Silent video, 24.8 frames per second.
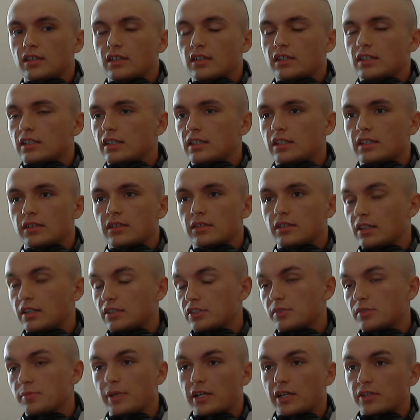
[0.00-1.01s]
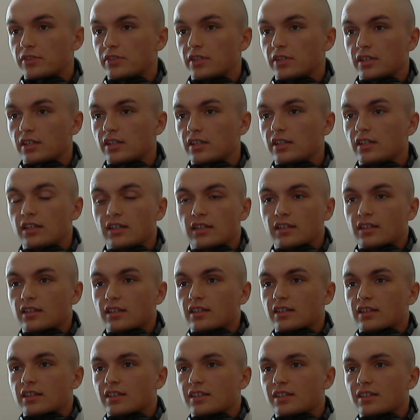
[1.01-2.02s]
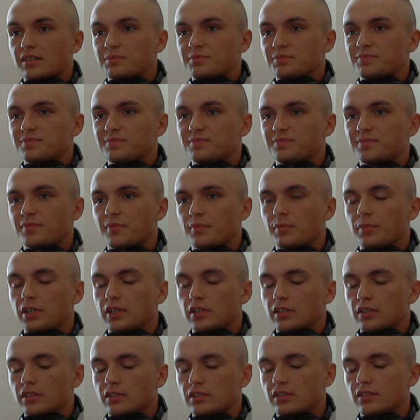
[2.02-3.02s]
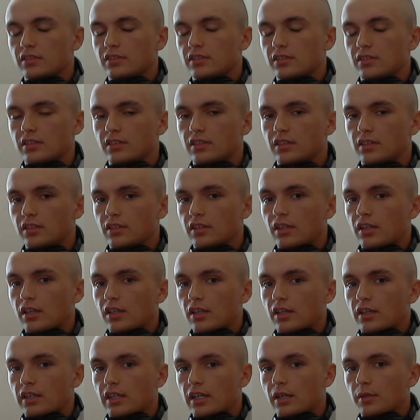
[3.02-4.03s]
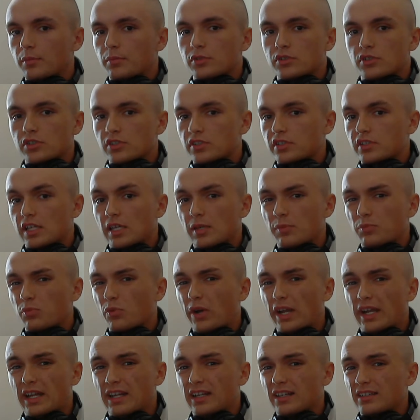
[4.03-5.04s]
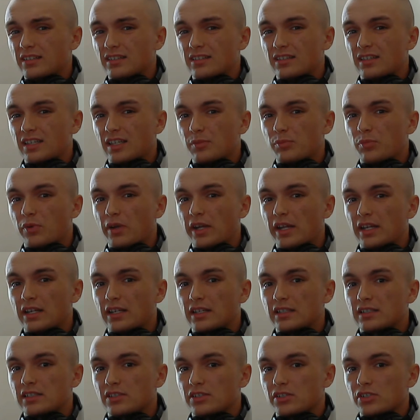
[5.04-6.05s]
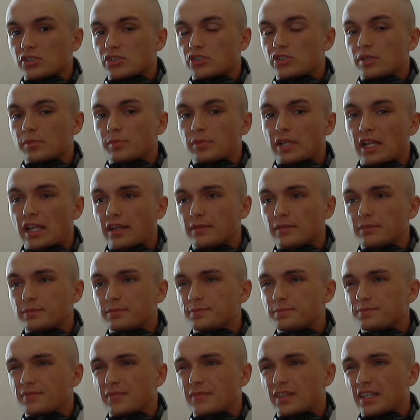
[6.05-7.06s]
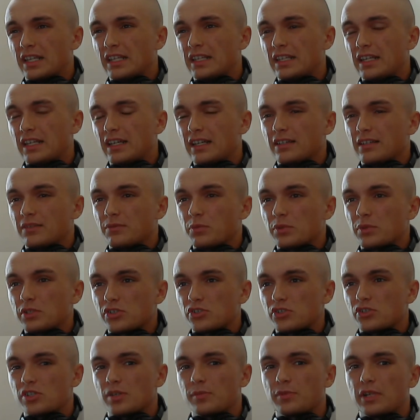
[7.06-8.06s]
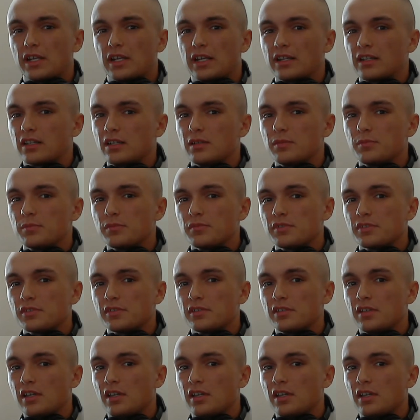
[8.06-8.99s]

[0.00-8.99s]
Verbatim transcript: Uh, I just backtracked. Um, but, yep, you just keep waiting, keep waiting until your ship date, and then once your ship date comes,